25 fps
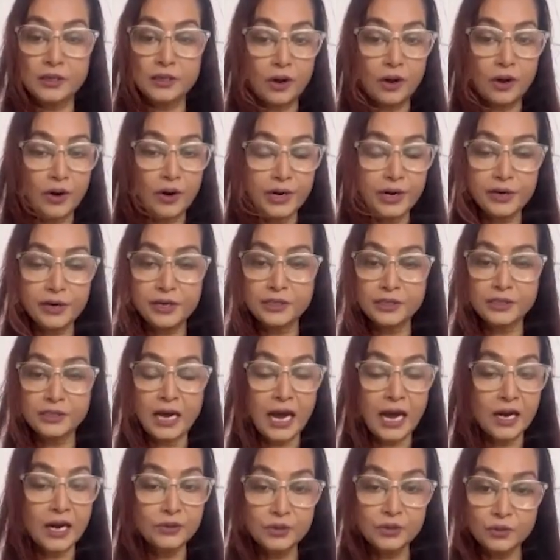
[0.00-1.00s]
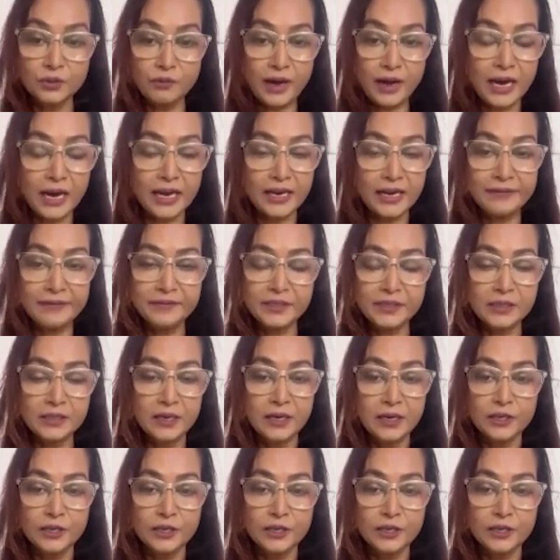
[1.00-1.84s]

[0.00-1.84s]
lawyers, housewives,